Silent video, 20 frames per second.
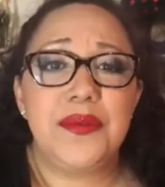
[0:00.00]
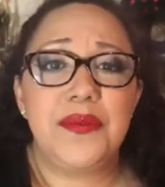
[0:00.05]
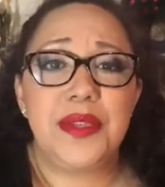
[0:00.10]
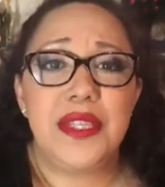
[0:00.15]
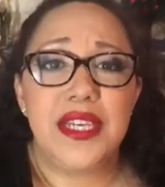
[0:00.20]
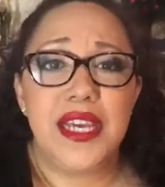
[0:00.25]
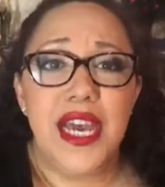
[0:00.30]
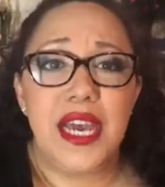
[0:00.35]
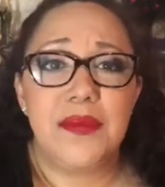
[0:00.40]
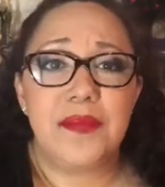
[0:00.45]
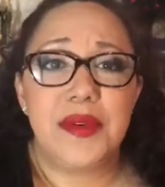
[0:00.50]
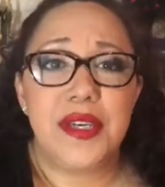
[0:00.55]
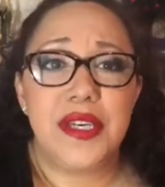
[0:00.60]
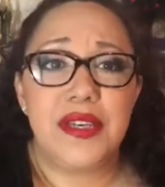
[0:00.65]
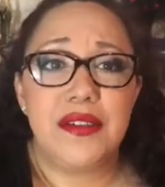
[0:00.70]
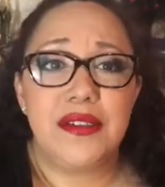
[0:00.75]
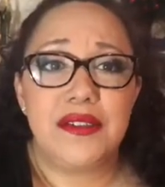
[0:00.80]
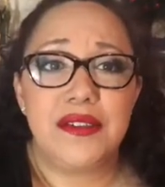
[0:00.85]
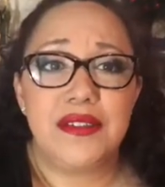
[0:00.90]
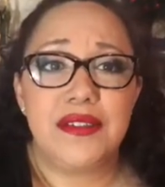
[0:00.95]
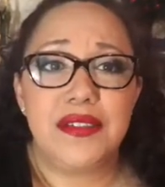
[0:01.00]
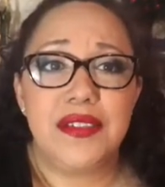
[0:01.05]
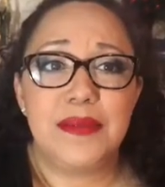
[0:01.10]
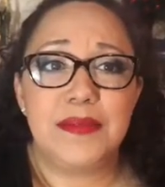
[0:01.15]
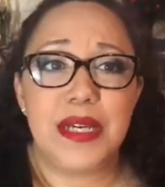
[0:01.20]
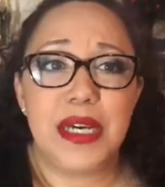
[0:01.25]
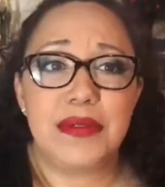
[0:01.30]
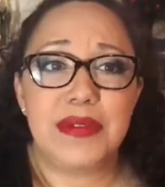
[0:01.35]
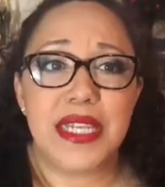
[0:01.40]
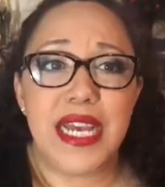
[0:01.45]
really happy
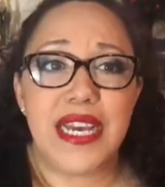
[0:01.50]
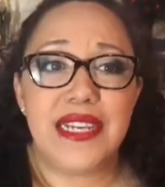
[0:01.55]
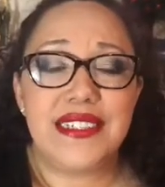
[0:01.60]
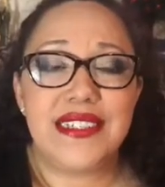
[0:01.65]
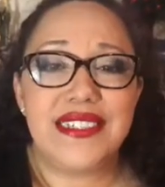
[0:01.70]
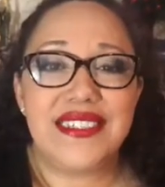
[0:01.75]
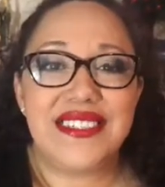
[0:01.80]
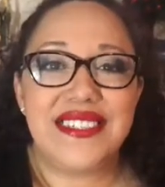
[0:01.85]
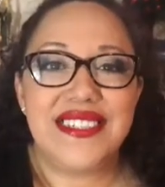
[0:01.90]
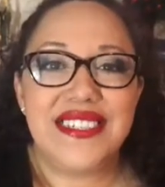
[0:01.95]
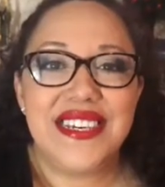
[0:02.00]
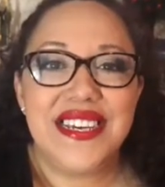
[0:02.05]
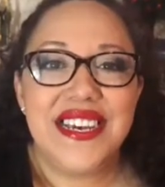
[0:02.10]
about that.